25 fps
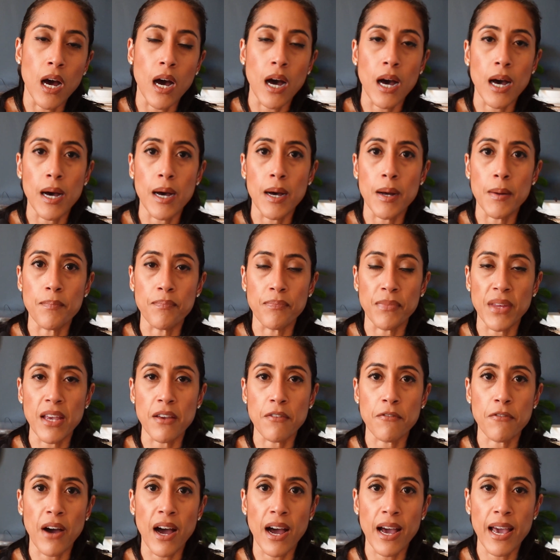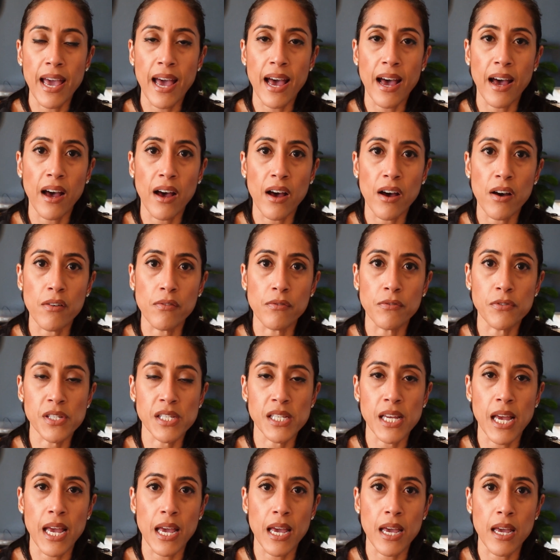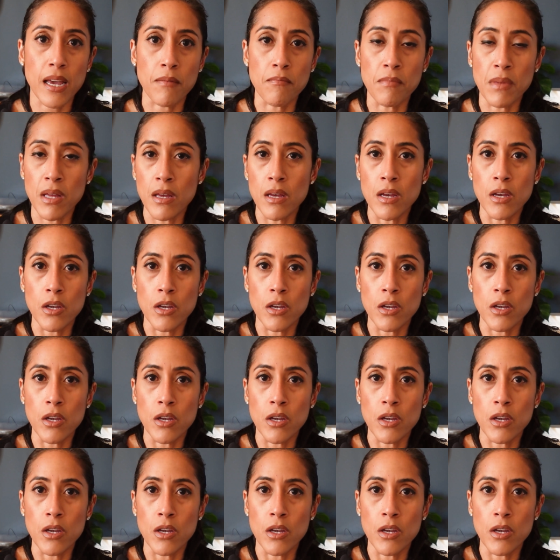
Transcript: Um, if I have, say,